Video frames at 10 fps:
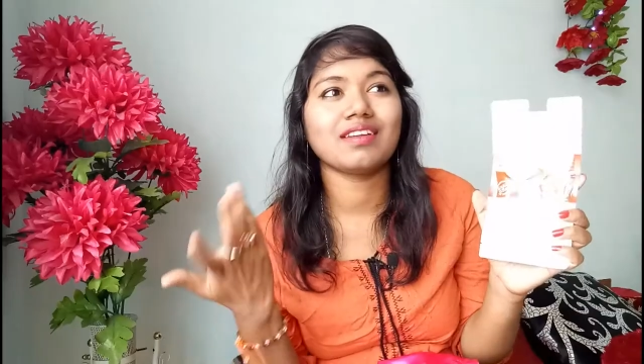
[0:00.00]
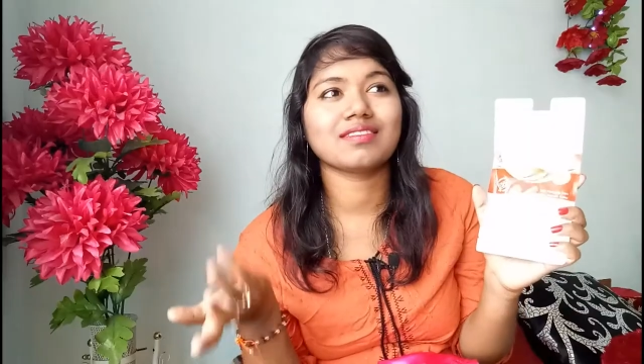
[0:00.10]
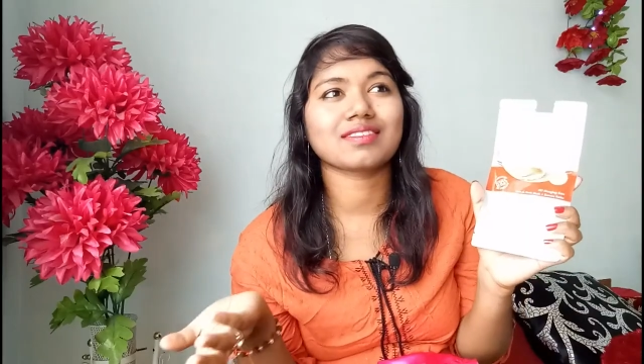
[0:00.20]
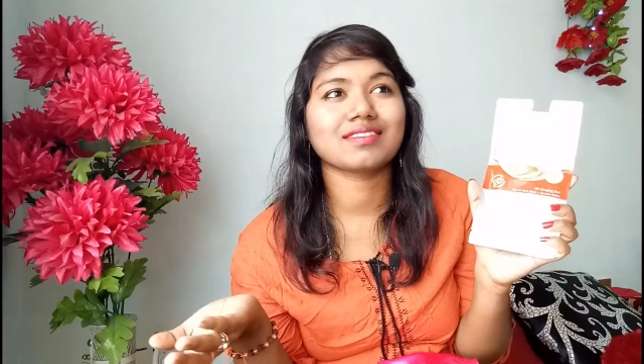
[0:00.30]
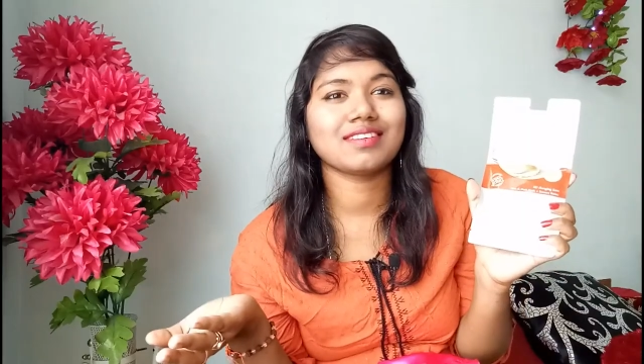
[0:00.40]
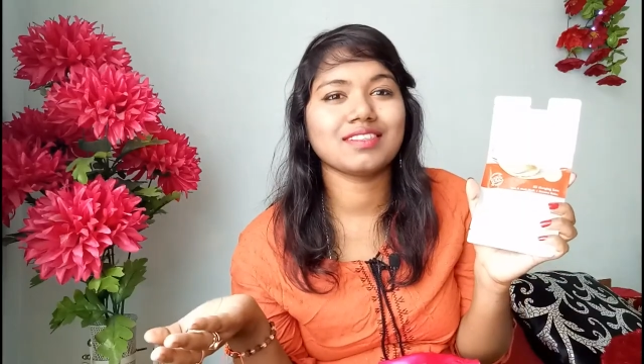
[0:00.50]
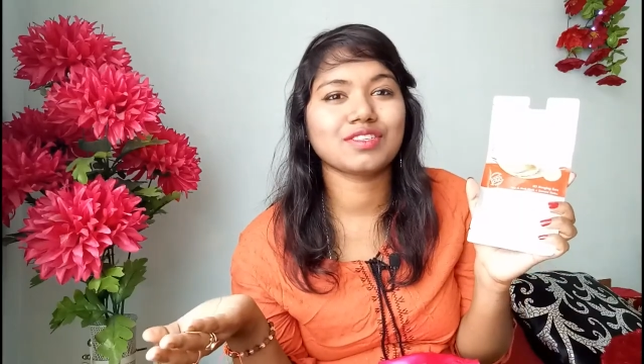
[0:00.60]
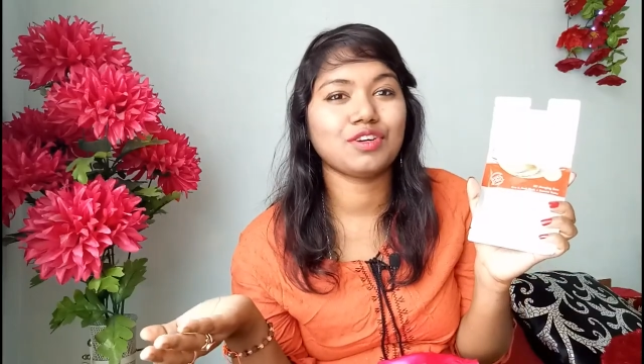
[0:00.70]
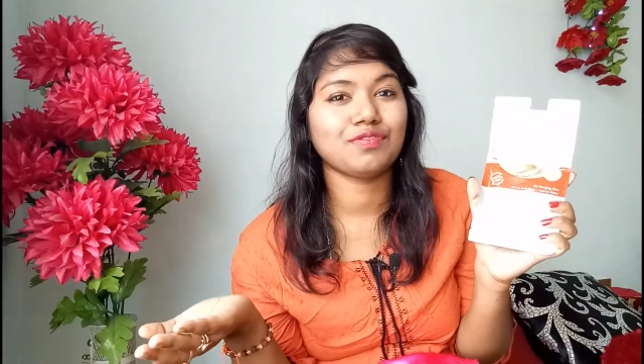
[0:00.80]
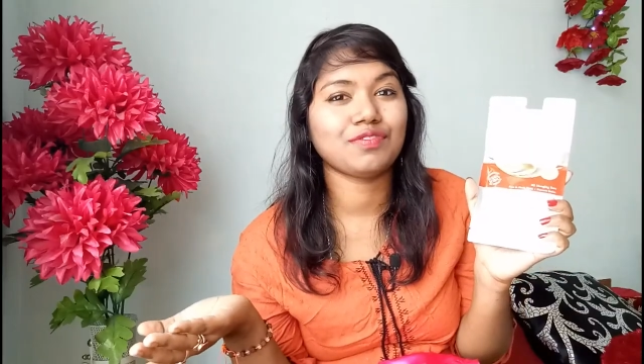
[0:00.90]

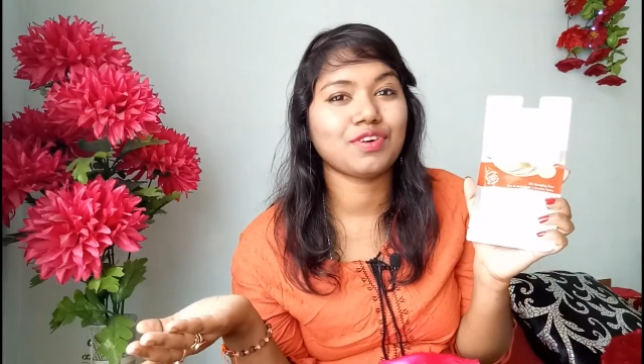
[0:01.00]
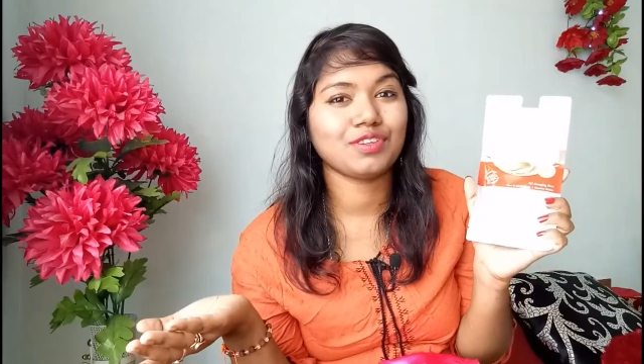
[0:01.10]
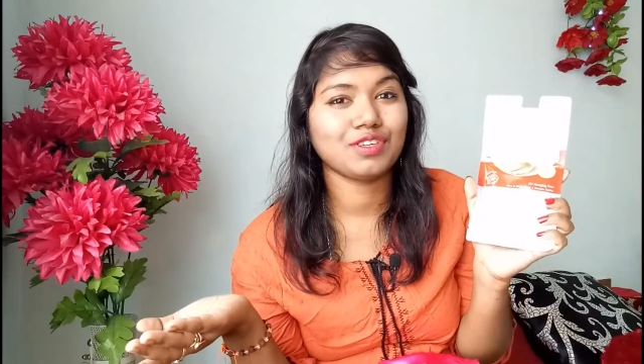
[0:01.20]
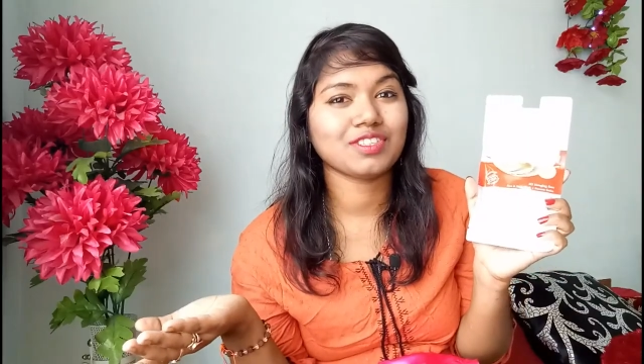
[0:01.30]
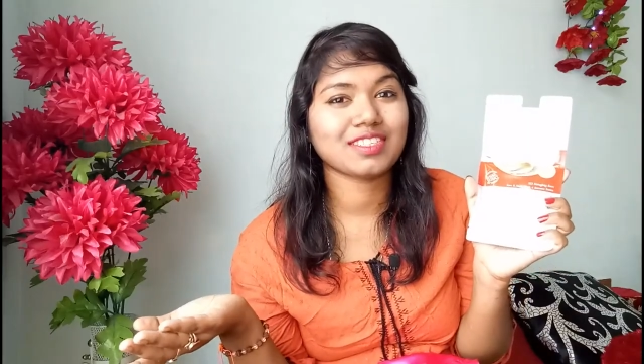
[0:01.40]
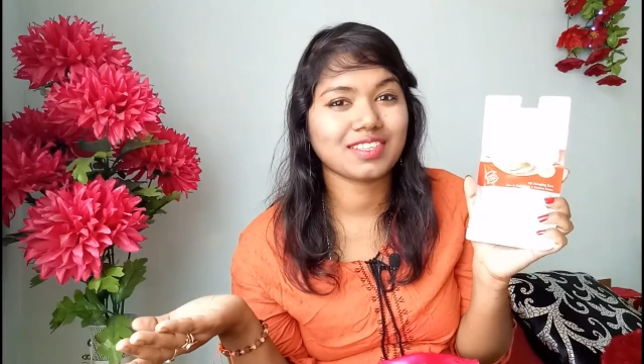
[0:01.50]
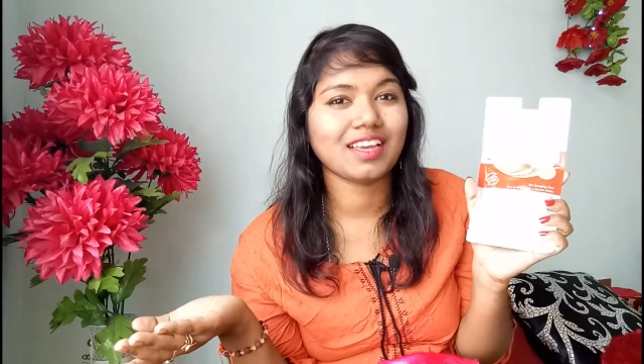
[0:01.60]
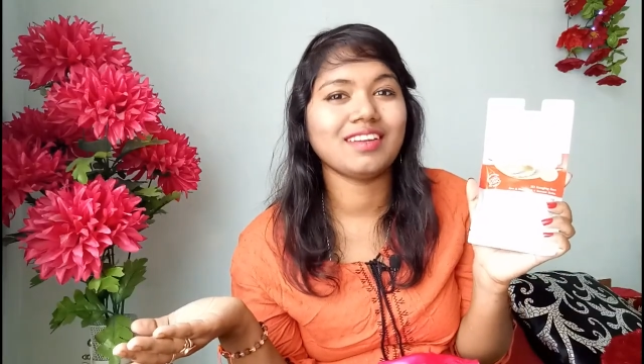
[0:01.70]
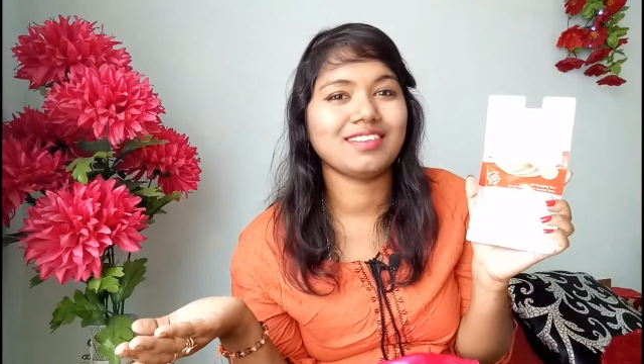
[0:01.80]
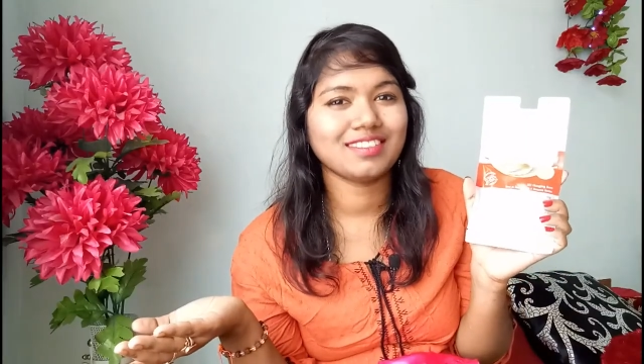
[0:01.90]
that is good for your
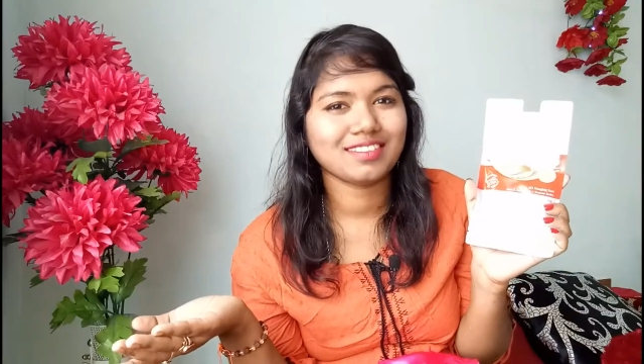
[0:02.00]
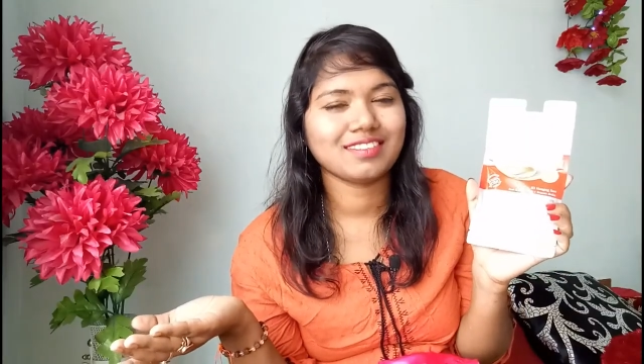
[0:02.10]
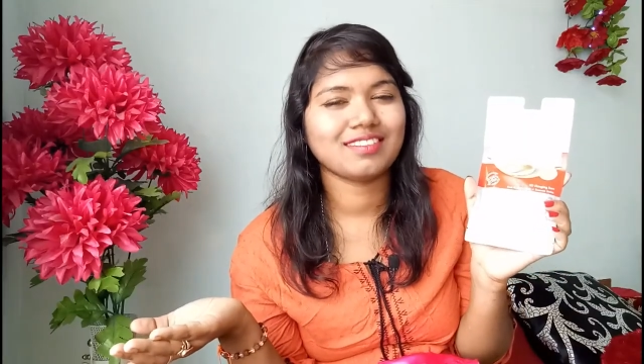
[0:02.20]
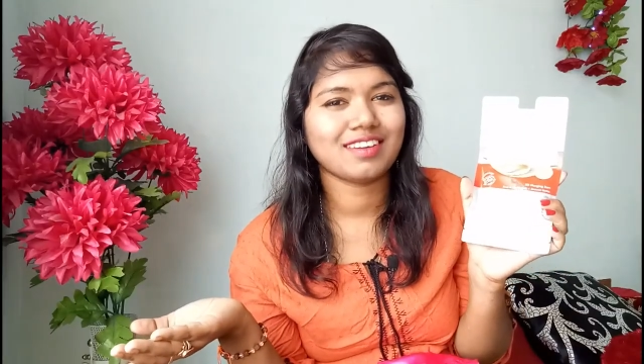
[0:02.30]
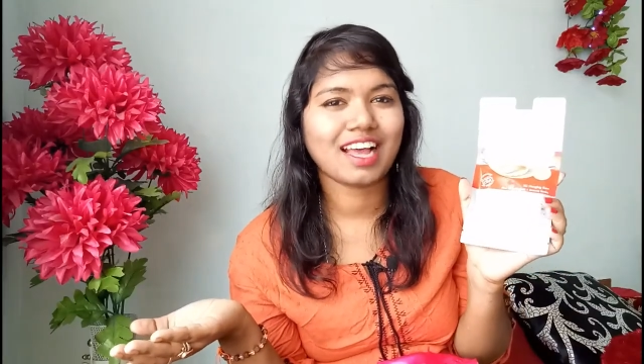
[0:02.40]
skin,